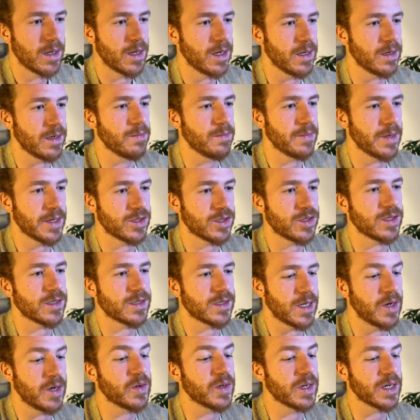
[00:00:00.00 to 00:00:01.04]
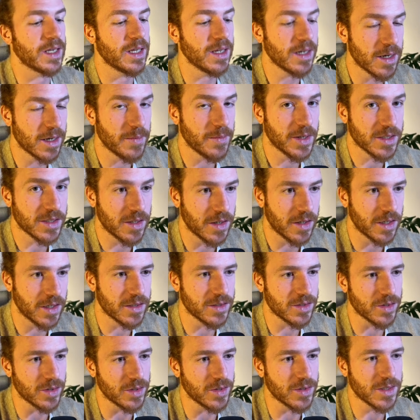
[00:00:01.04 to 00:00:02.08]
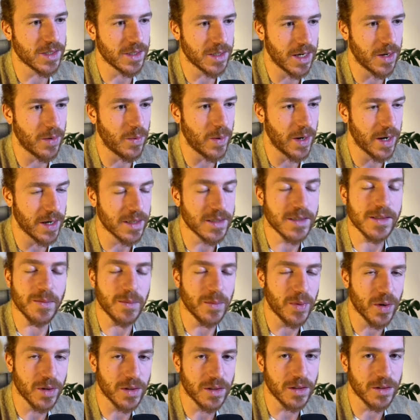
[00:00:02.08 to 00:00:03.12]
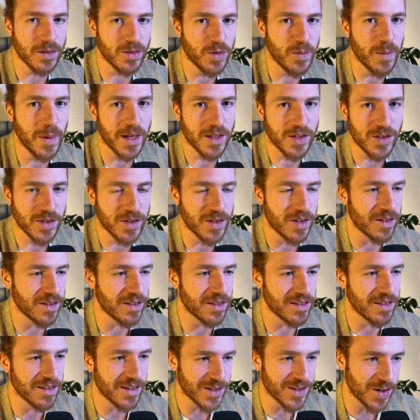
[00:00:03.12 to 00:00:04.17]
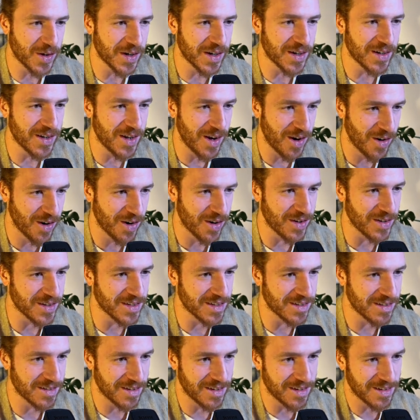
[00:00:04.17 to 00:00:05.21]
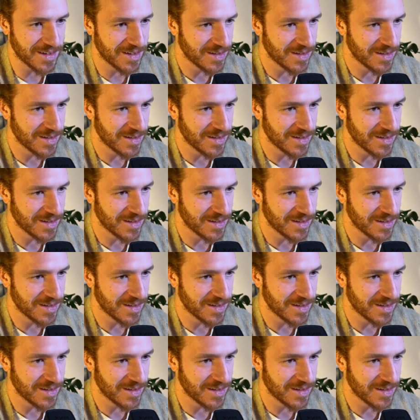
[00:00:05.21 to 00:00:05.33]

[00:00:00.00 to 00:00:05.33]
and it matches our incoming socket, so you see now why it's important to match on the socket here, because